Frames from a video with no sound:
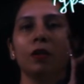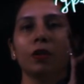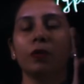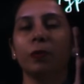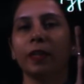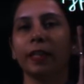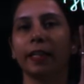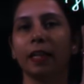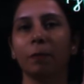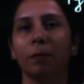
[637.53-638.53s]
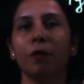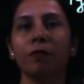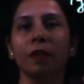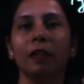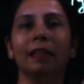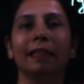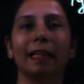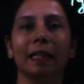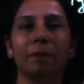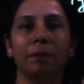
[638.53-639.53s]
you would take help of
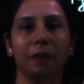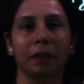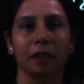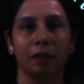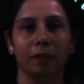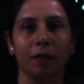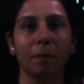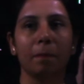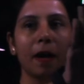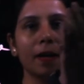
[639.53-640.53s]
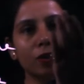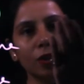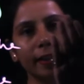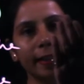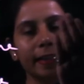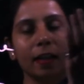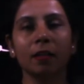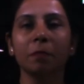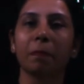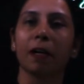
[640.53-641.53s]
type 3. Partially done,
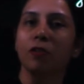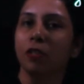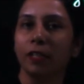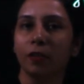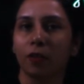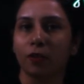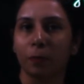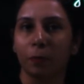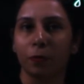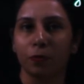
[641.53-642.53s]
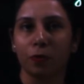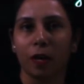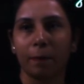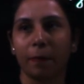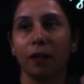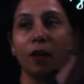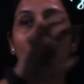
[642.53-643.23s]
partially not supposed to happen.